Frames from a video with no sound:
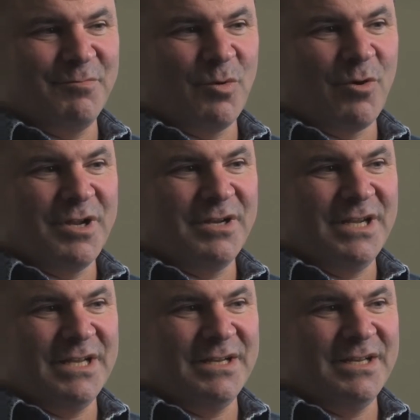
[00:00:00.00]
born
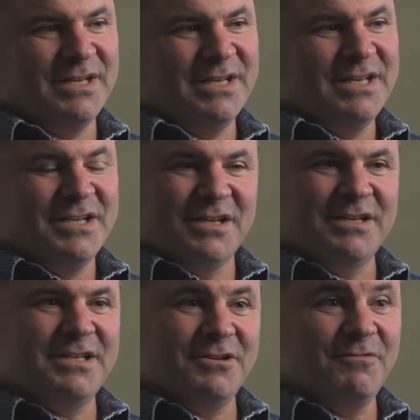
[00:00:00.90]
in
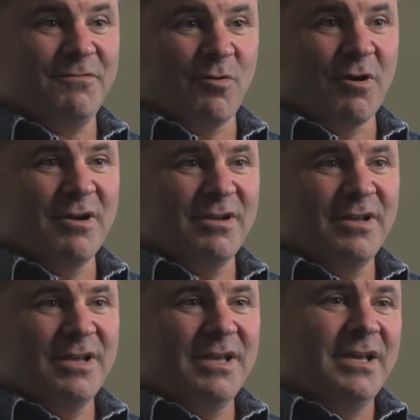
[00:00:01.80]
1904
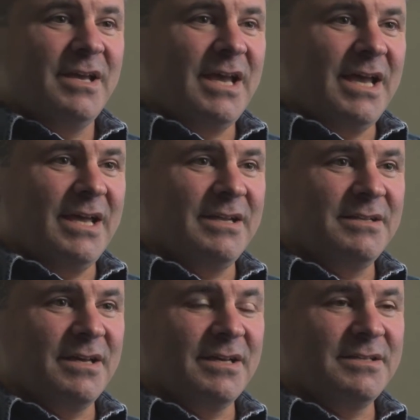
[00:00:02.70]
and
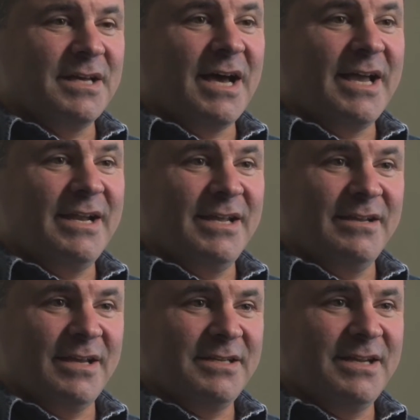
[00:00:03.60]
died in
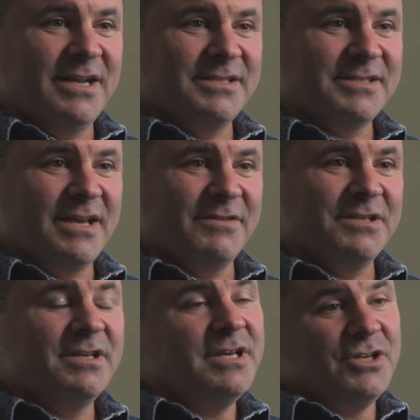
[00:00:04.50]

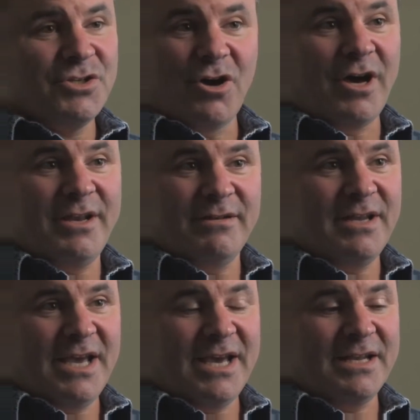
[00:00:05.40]
1987, taught
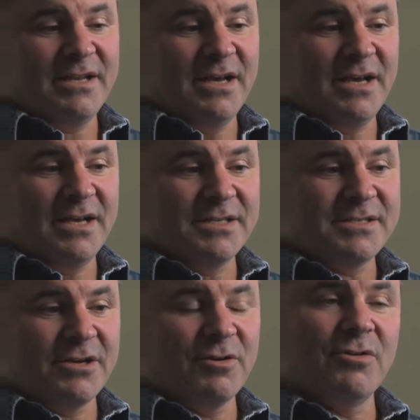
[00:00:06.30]
at
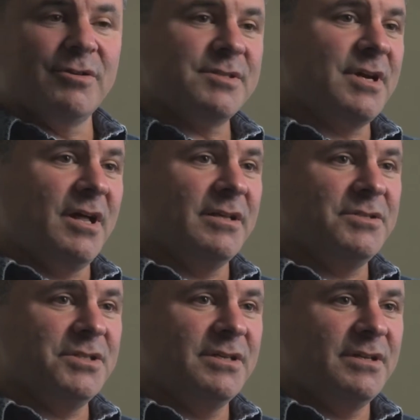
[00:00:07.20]
Sarah Lawrence
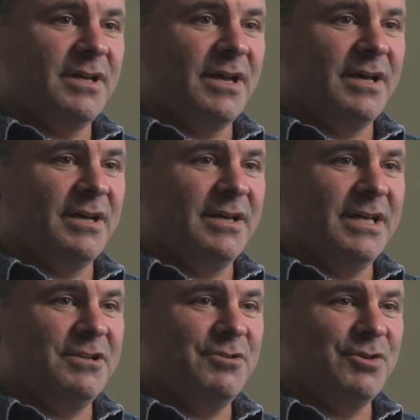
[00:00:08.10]
College
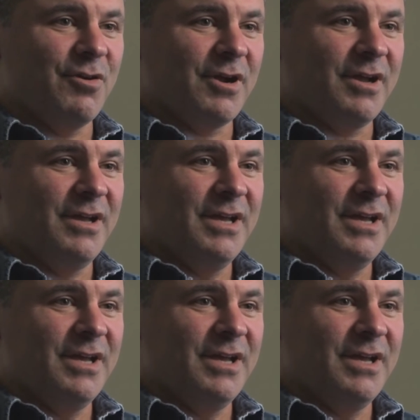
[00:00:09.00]
in New York,